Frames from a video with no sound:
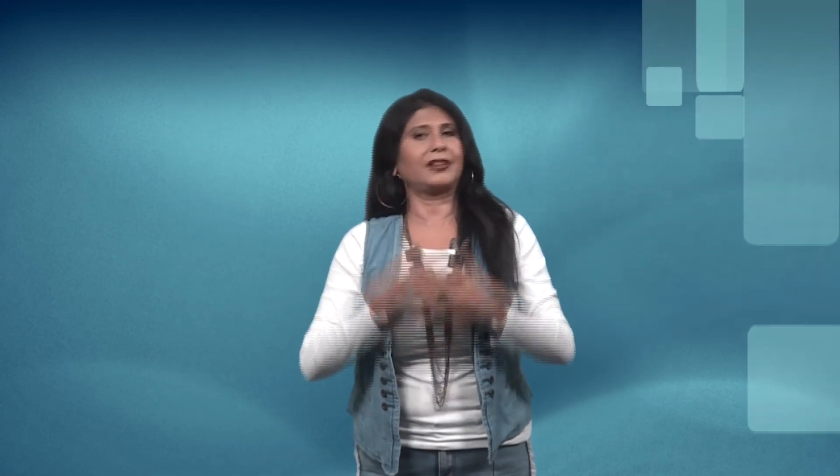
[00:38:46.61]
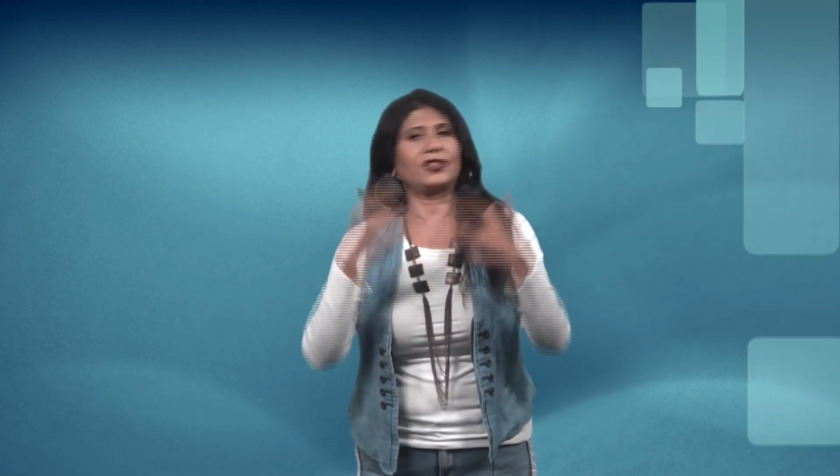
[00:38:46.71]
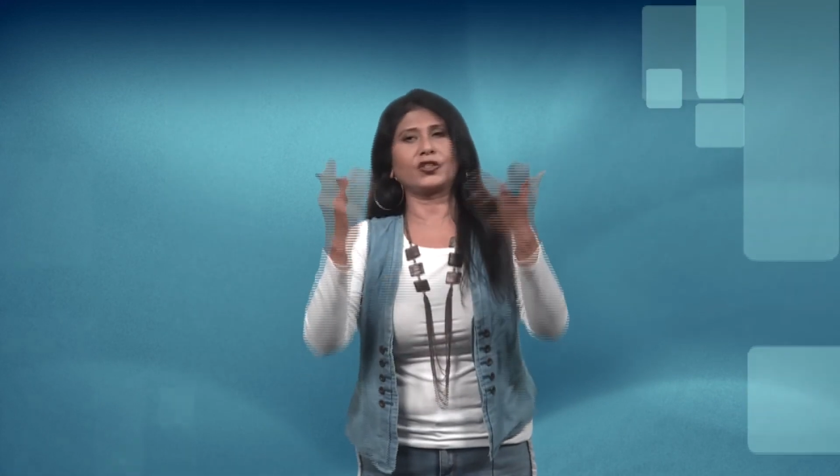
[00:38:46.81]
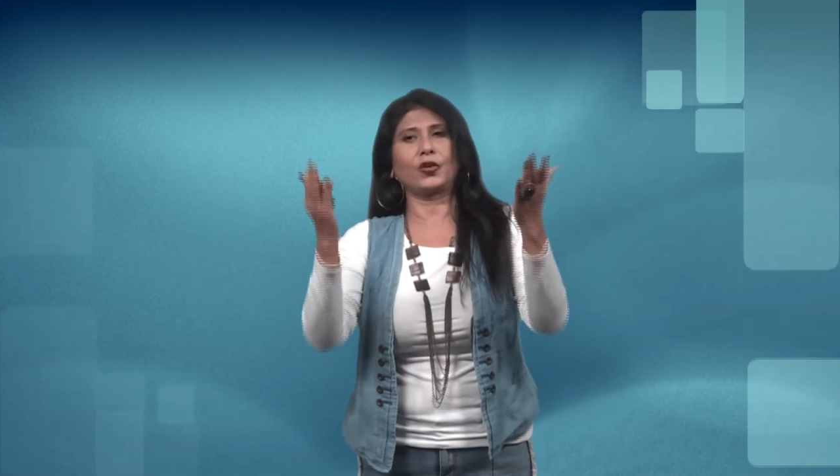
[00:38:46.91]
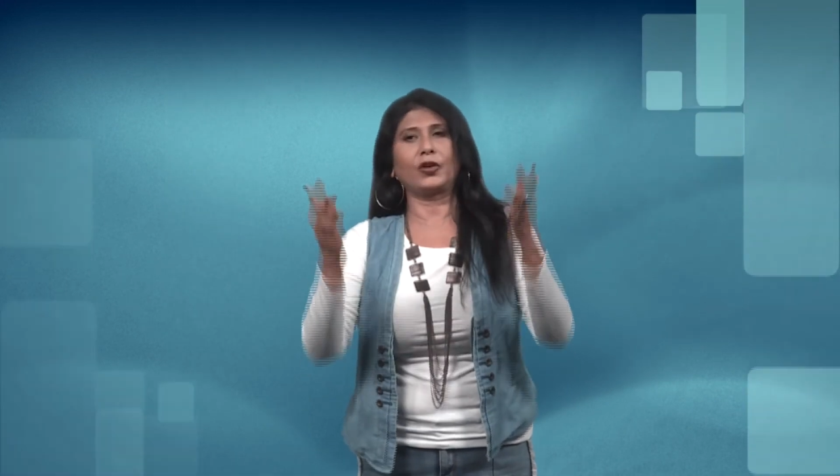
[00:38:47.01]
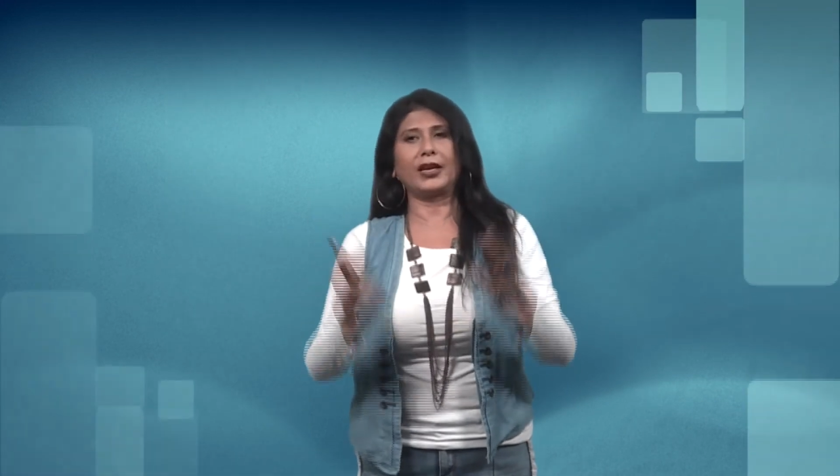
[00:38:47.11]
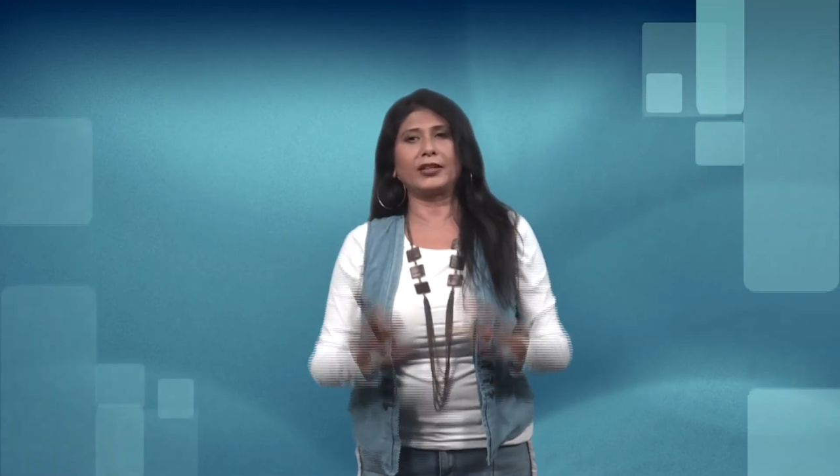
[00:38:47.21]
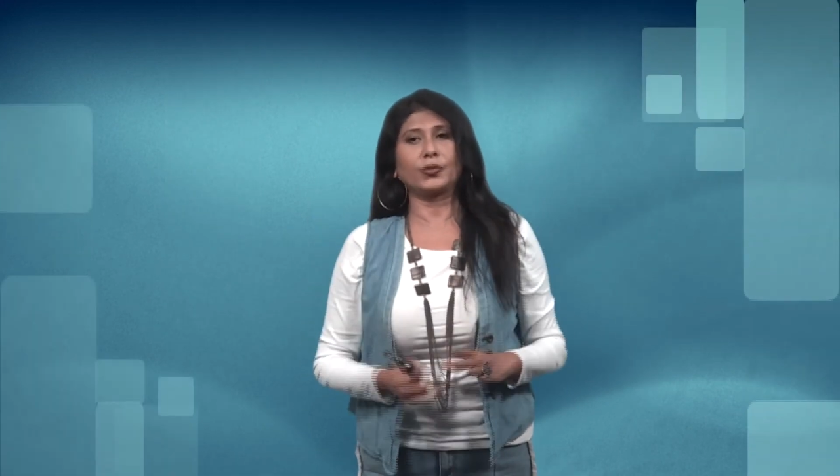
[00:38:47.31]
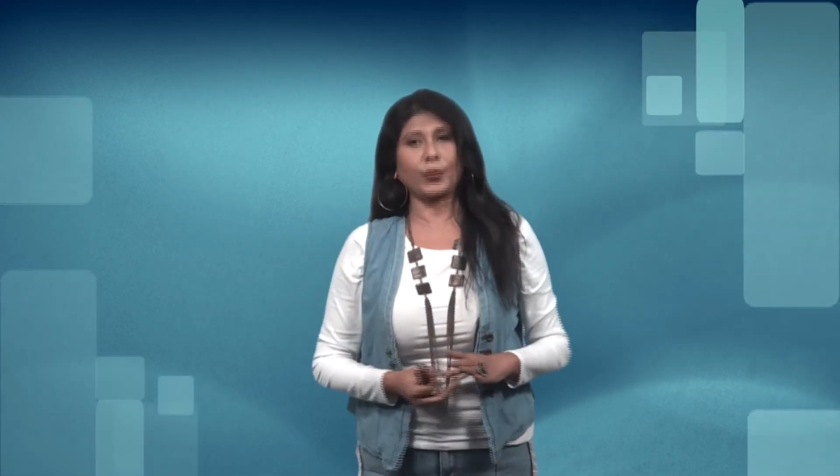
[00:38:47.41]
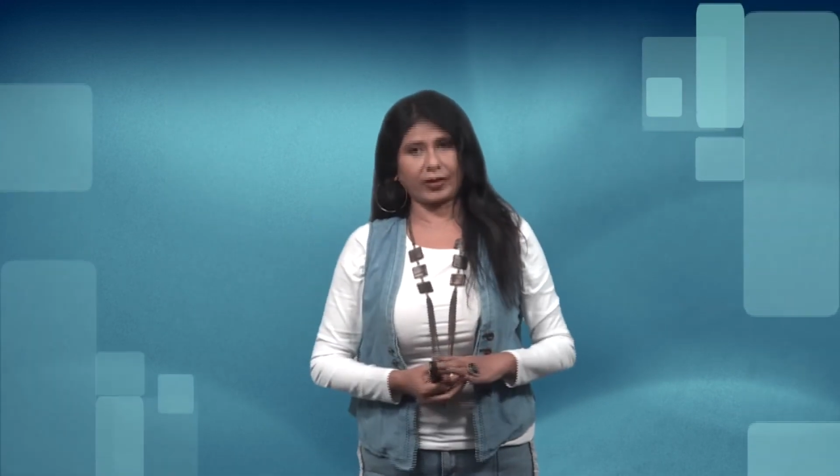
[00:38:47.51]
That is called
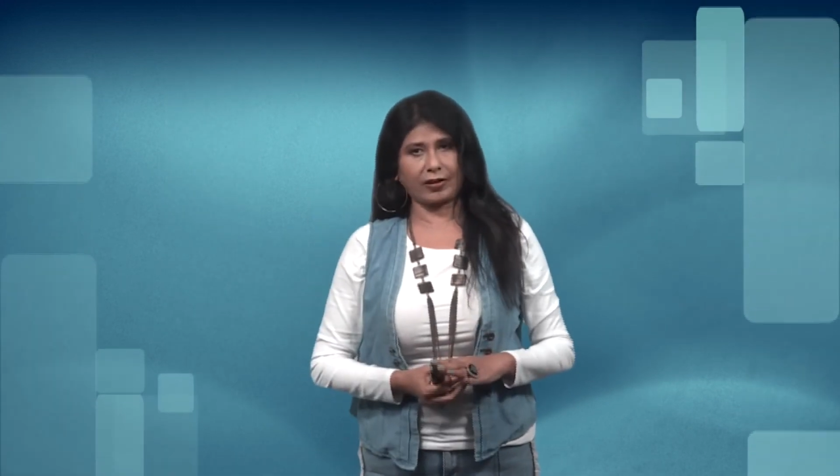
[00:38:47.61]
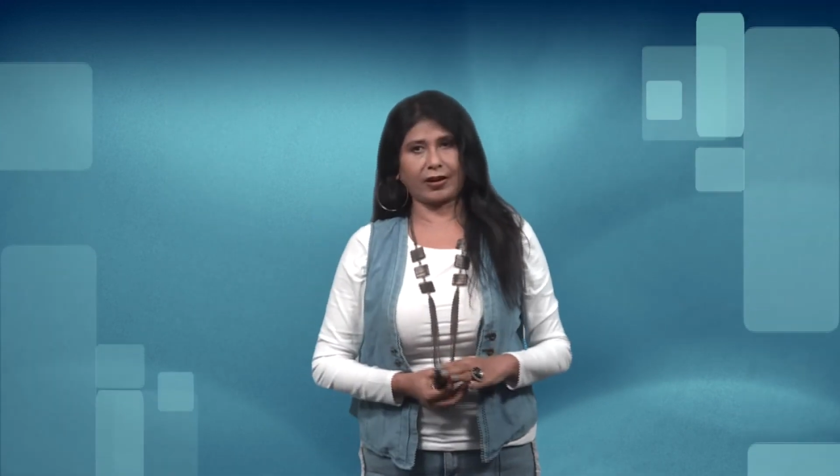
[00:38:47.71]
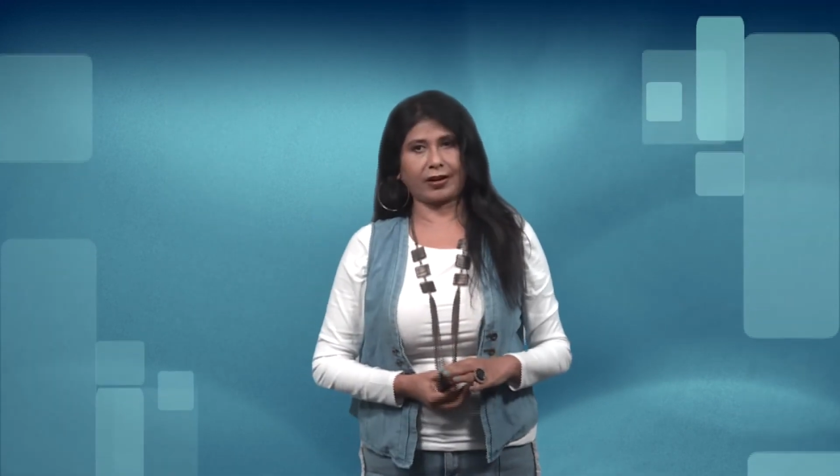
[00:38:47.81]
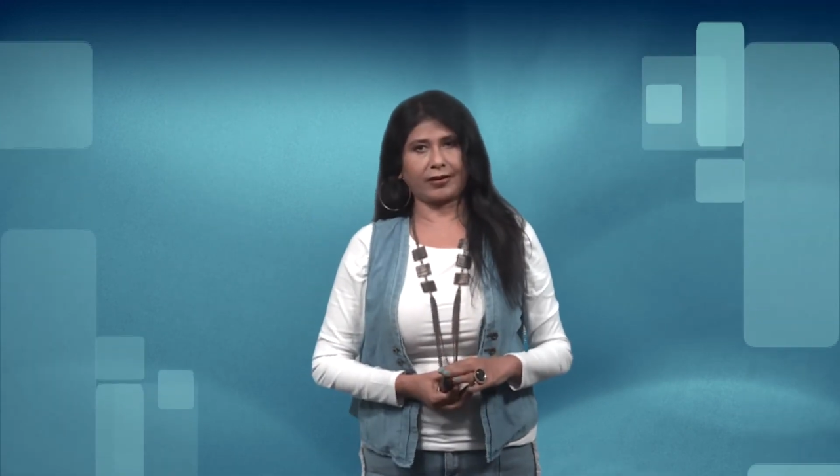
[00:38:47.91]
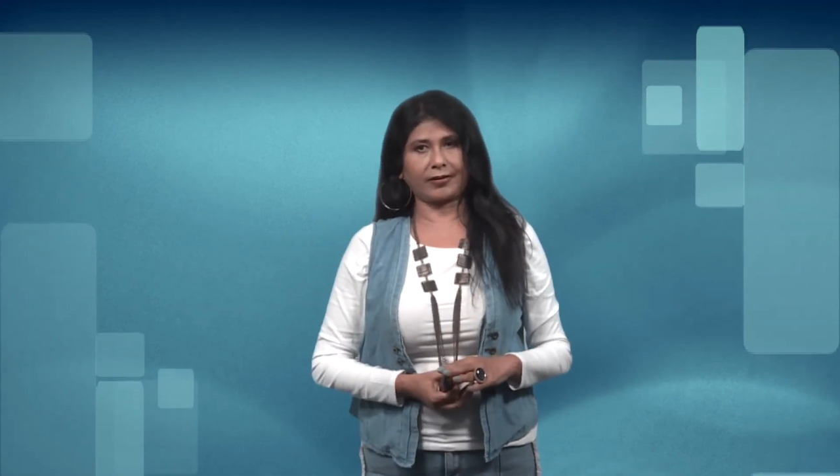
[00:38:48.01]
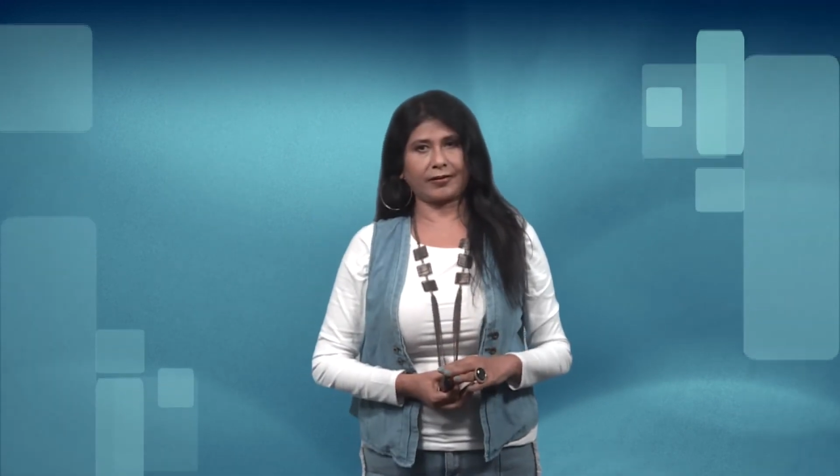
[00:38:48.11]
as weathering.